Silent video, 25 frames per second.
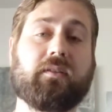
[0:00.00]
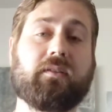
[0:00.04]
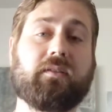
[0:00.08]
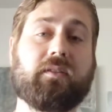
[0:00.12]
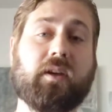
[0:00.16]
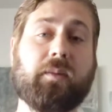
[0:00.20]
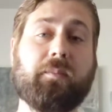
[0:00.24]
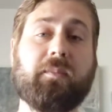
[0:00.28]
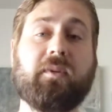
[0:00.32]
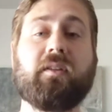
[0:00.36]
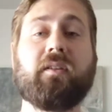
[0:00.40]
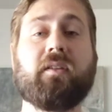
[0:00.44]

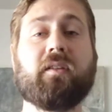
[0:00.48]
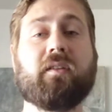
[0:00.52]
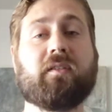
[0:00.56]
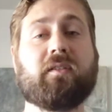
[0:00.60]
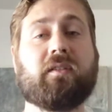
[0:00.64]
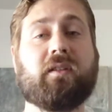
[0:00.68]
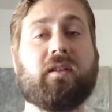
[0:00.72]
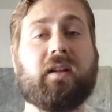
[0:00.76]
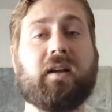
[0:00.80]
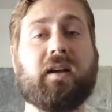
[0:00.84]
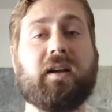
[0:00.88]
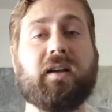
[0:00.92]
come into this
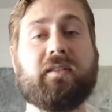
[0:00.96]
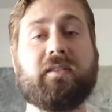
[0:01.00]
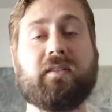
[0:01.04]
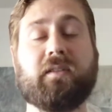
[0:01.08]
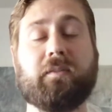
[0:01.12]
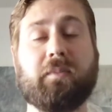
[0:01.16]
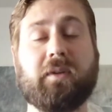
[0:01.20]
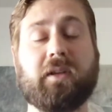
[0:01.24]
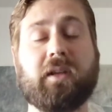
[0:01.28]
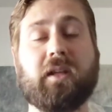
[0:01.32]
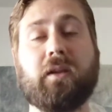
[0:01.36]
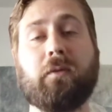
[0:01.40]
class, a
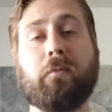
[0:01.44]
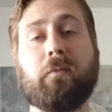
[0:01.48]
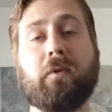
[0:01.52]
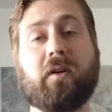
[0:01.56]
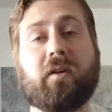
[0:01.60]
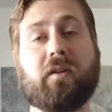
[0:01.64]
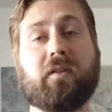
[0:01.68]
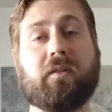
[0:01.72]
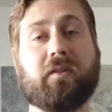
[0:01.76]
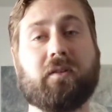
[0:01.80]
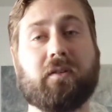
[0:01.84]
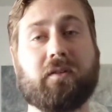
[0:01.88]
beginning
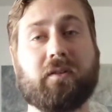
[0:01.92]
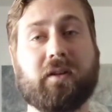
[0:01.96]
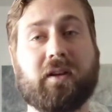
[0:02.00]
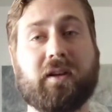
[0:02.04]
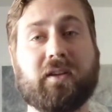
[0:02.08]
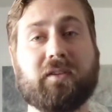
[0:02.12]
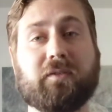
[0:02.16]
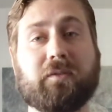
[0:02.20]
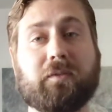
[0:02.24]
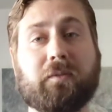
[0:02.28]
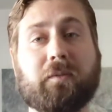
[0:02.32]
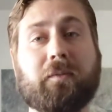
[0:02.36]
watercolor
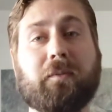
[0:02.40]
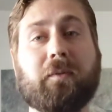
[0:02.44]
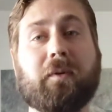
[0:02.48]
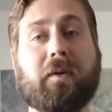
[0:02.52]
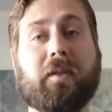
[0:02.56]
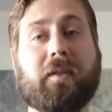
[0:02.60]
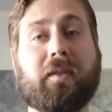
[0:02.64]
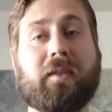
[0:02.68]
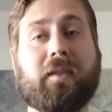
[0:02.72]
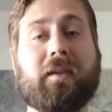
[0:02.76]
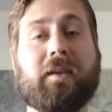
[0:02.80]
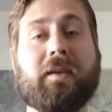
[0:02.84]
class,
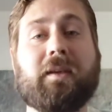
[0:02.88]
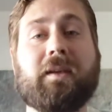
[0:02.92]
with